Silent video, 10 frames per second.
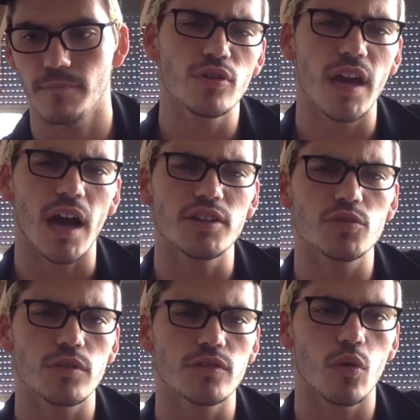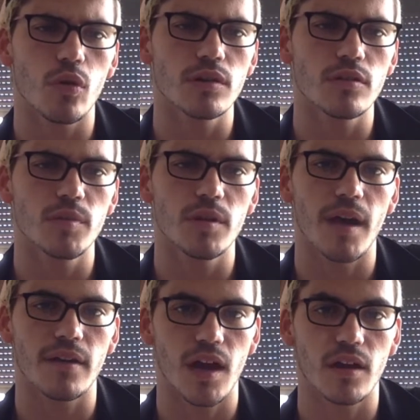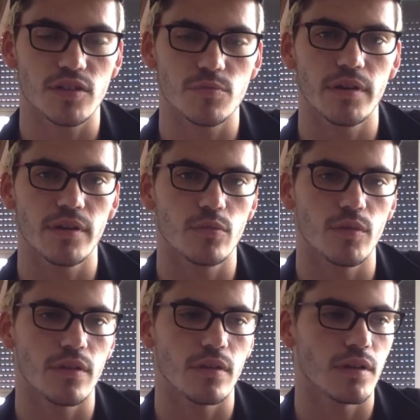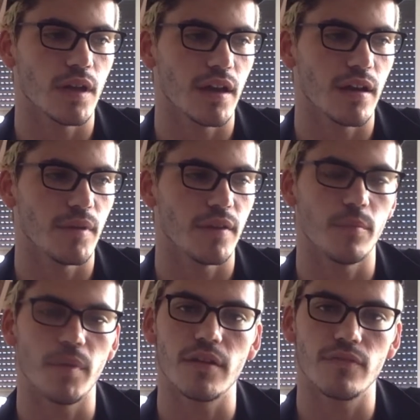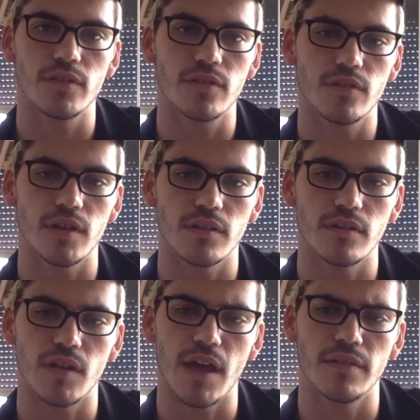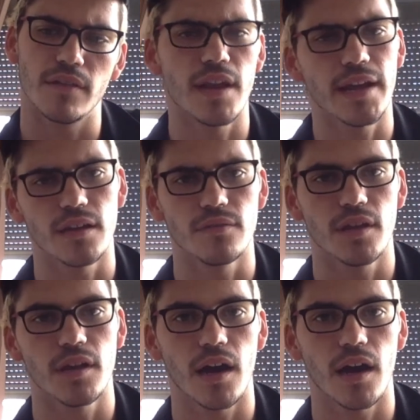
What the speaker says: So yeah, I just want to talk a little bit about our experience with it, and the benefits and the negatives that